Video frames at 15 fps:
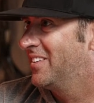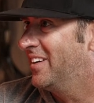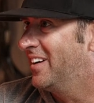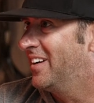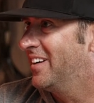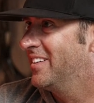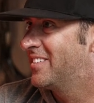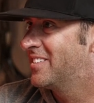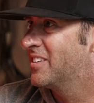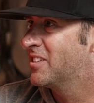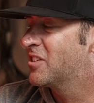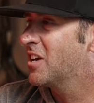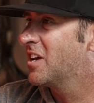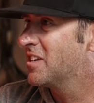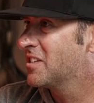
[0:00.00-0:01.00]
Yeah.
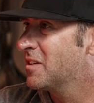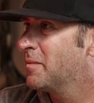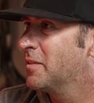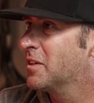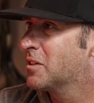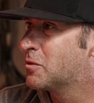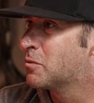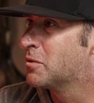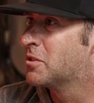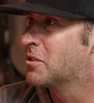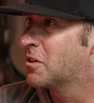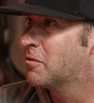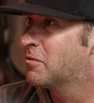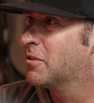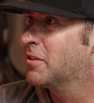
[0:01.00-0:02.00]
It's kind of something that's
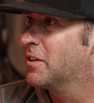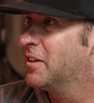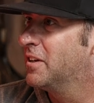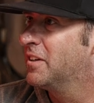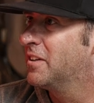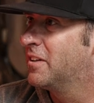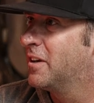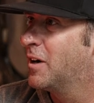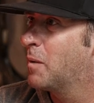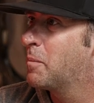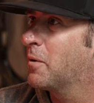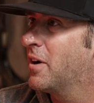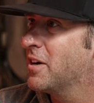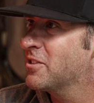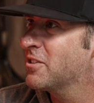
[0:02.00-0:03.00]
reserved for the
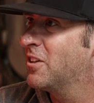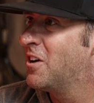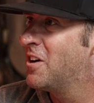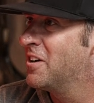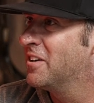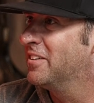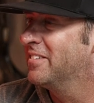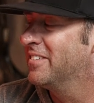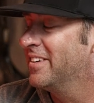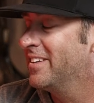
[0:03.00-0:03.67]
upper echelon,